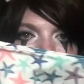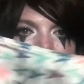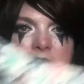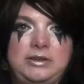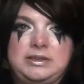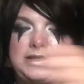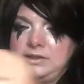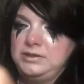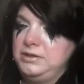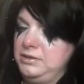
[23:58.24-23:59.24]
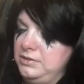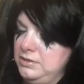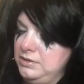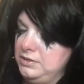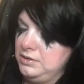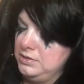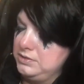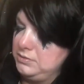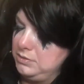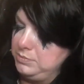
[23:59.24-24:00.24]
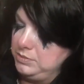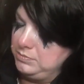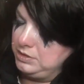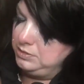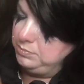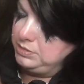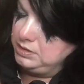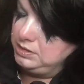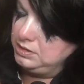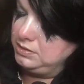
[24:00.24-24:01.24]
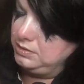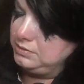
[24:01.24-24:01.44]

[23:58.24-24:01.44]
the very center. So I'll put my little pin here,